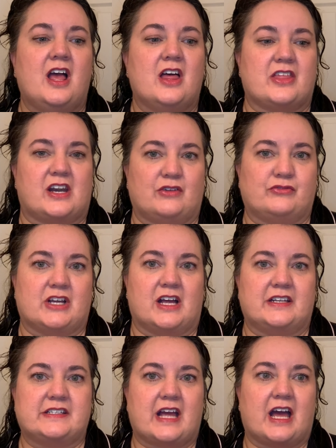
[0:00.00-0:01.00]
that I've
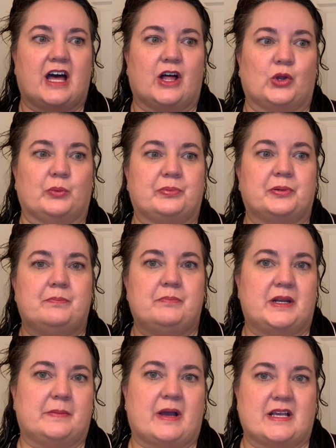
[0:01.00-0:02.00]
done to help
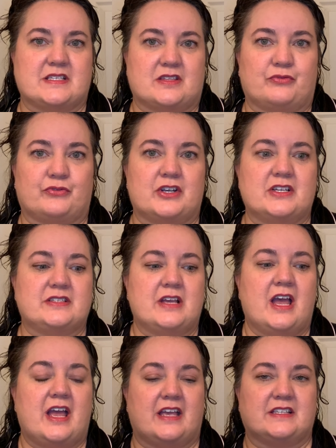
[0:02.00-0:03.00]
minimize the frizz
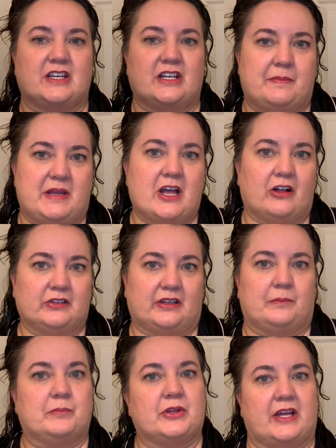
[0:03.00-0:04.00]
is gonna be held
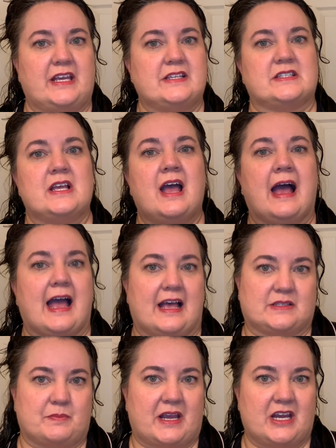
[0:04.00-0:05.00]
in place
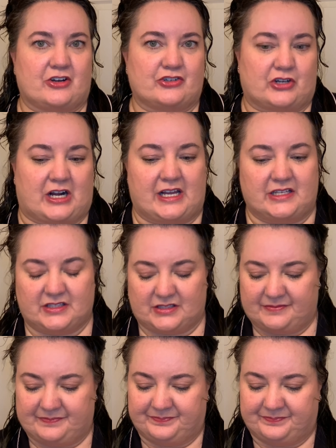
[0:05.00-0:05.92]
as my hair dries.